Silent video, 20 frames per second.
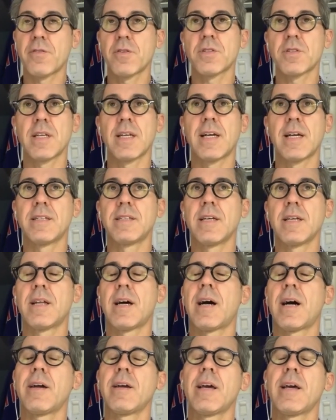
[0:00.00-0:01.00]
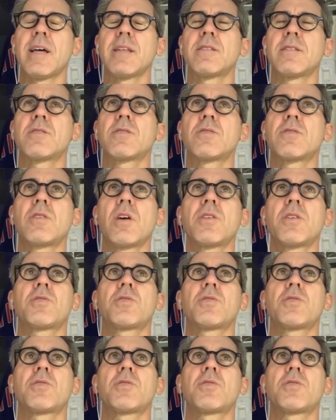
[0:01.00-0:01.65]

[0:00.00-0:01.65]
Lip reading: very first thing I did, I had